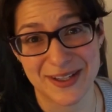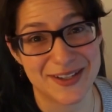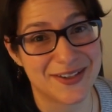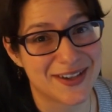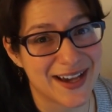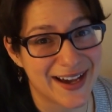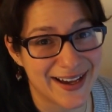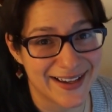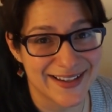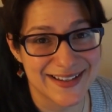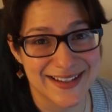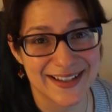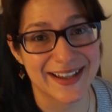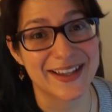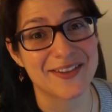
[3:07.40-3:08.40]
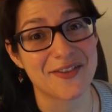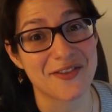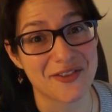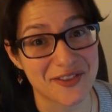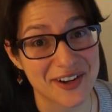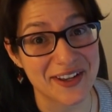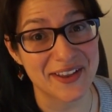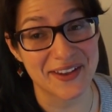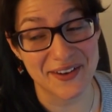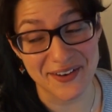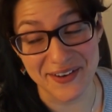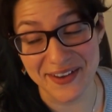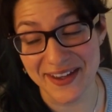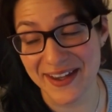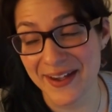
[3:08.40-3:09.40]
you guys, like really
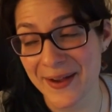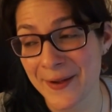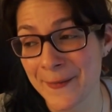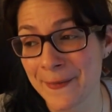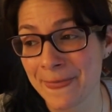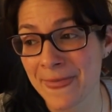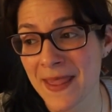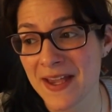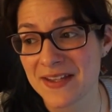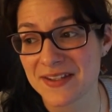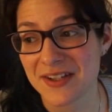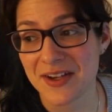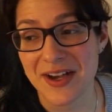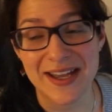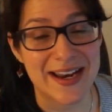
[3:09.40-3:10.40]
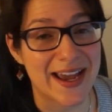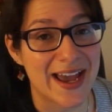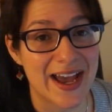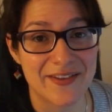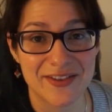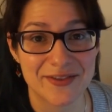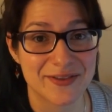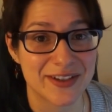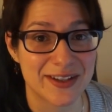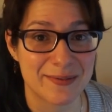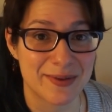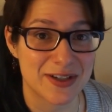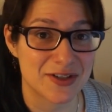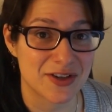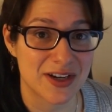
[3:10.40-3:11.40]
early. So, and I haven't really
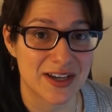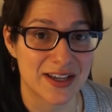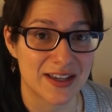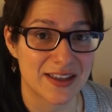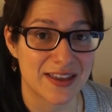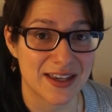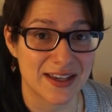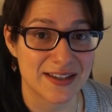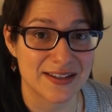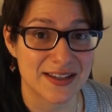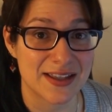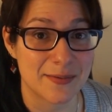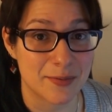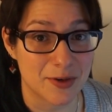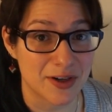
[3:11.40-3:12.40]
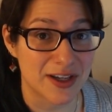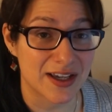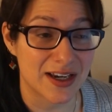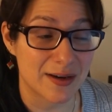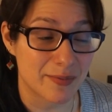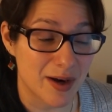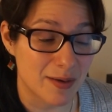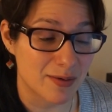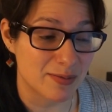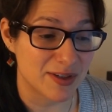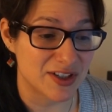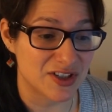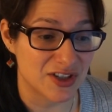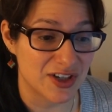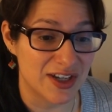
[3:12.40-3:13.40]
been training things in the morning, and I probably
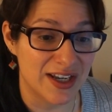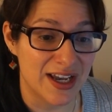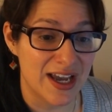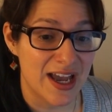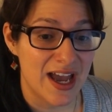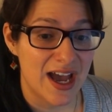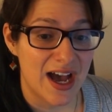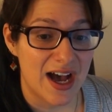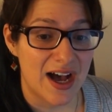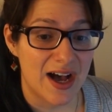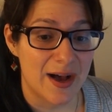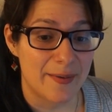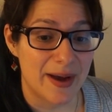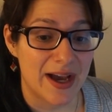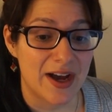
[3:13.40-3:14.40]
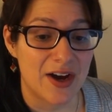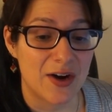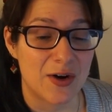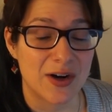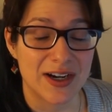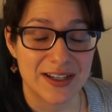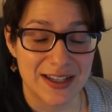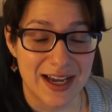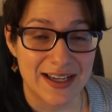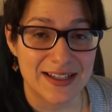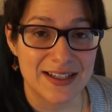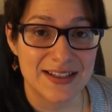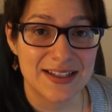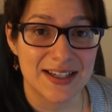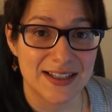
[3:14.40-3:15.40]
should. Um, or I
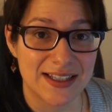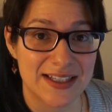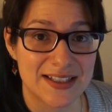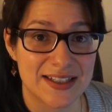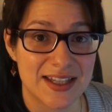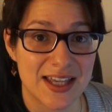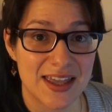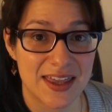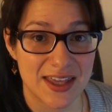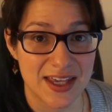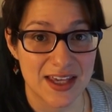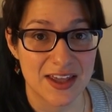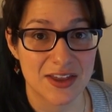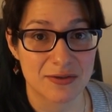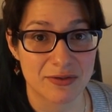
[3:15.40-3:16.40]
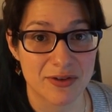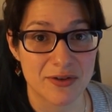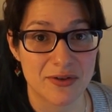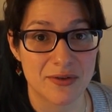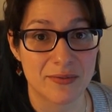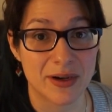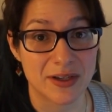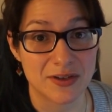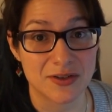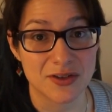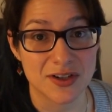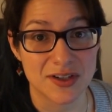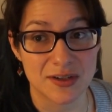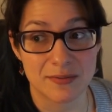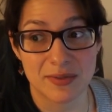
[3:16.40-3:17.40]
need to at least think through my
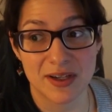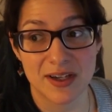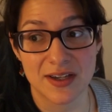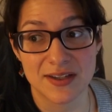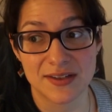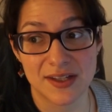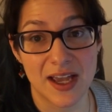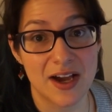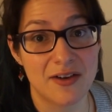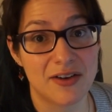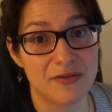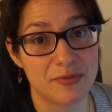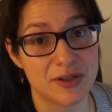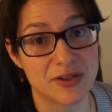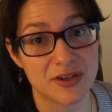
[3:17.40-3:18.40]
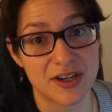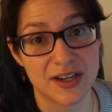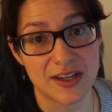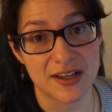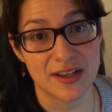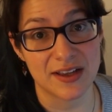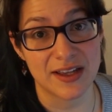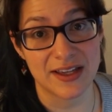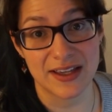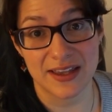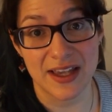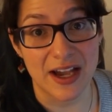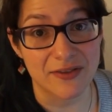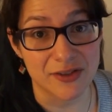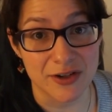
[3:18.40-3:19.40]
nutrition because now I've been training like in the
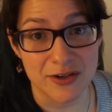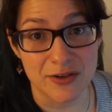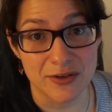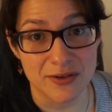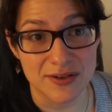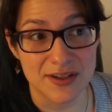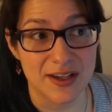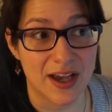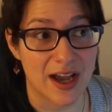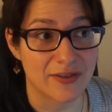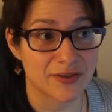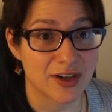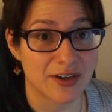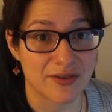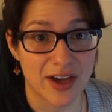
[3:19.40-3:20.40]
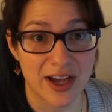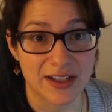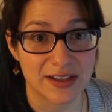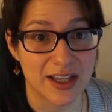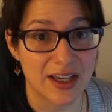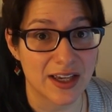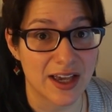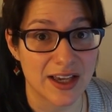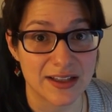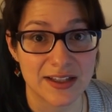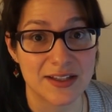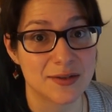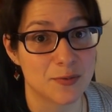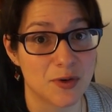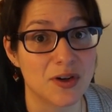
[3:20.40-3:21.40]
afternoons after I've had like at
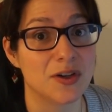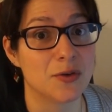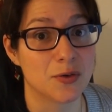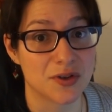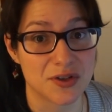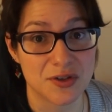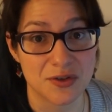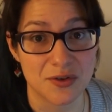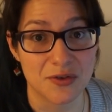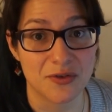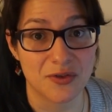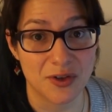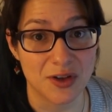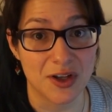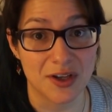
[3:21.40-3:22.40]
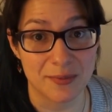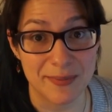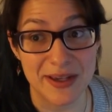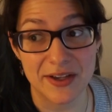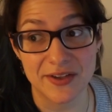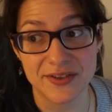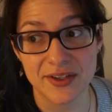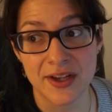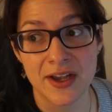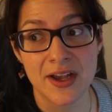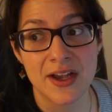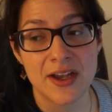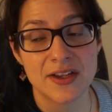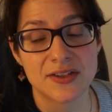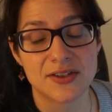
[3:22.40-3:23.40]
least one or two full on meals.
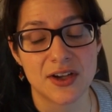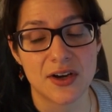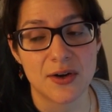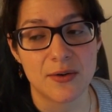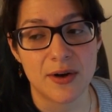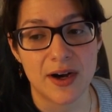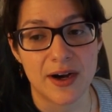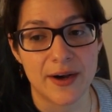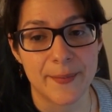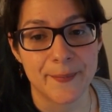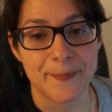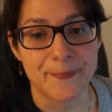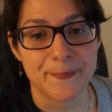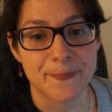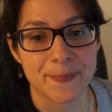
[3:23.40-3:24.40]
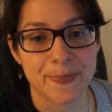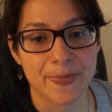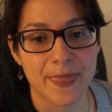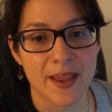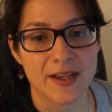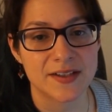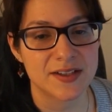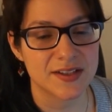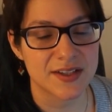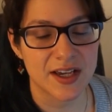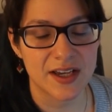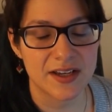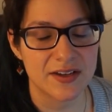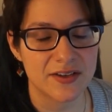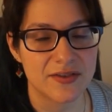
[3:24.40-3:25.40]
So, um, just
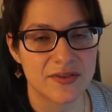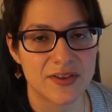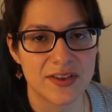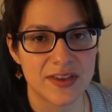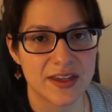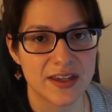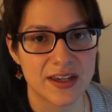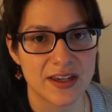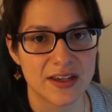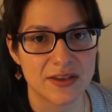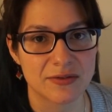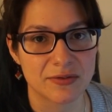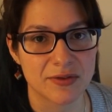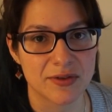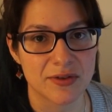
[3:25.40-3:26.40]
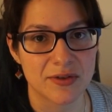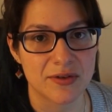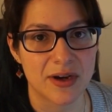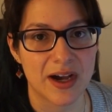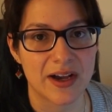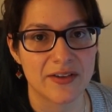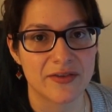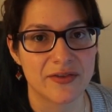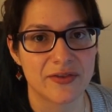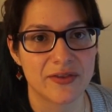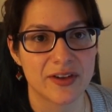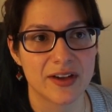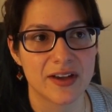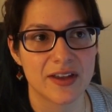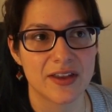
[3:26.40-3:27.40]
kind of thinking it through, I've
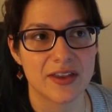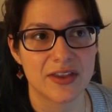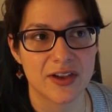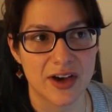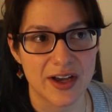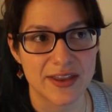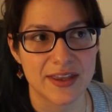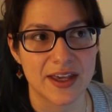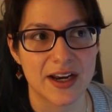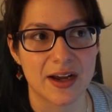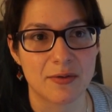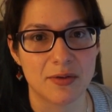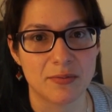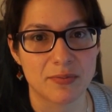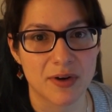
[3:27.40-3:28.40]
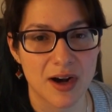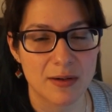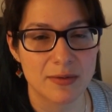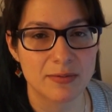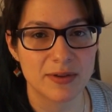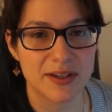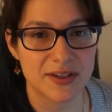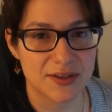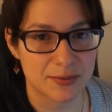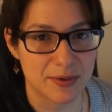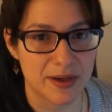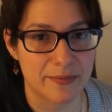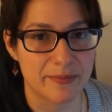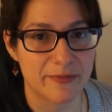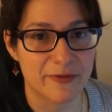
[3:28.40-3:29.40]
thought that I will probably
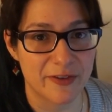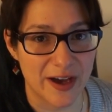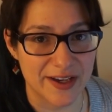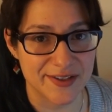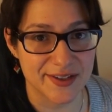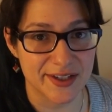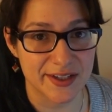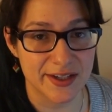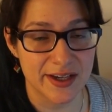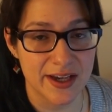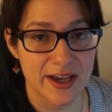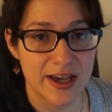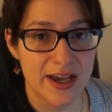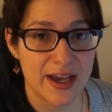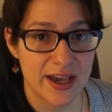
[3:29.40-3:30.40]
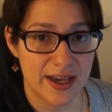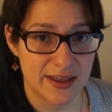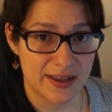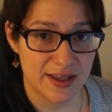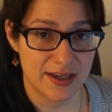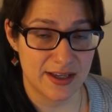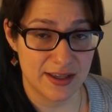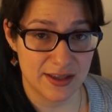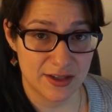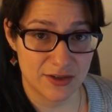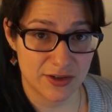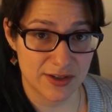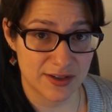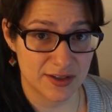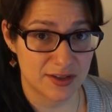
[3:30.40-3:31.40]
swim fasted. And then in the
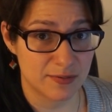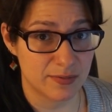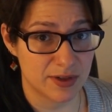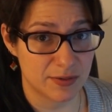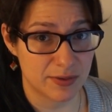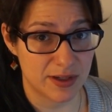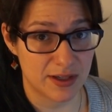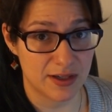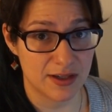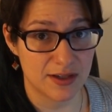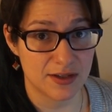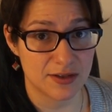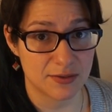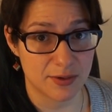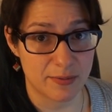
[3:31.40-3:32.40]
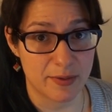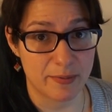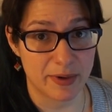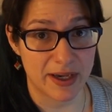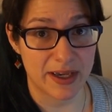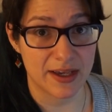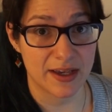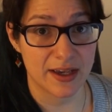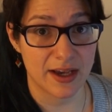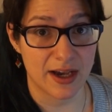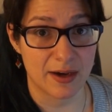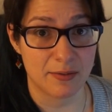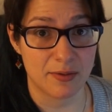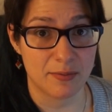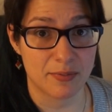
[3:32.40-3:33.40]
transition between swim and bike,
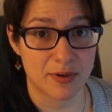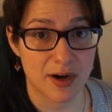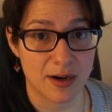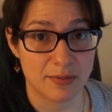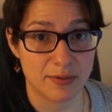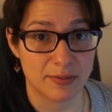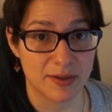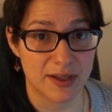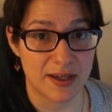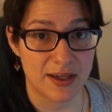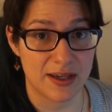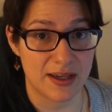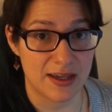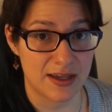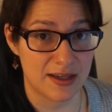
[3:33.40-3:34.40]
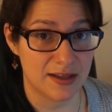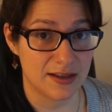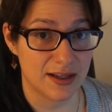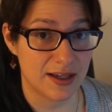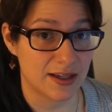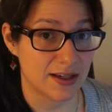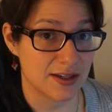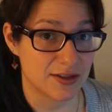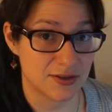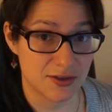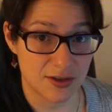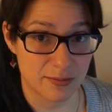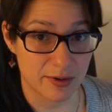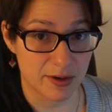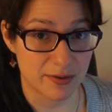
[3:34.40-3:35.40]
I will probably eat like a
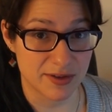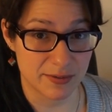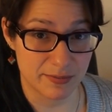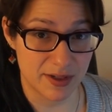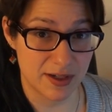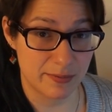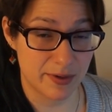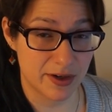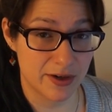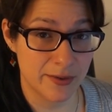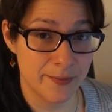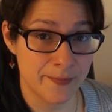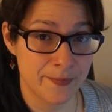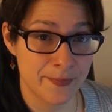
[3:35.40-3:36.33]
Stoka bar with some peanut butter.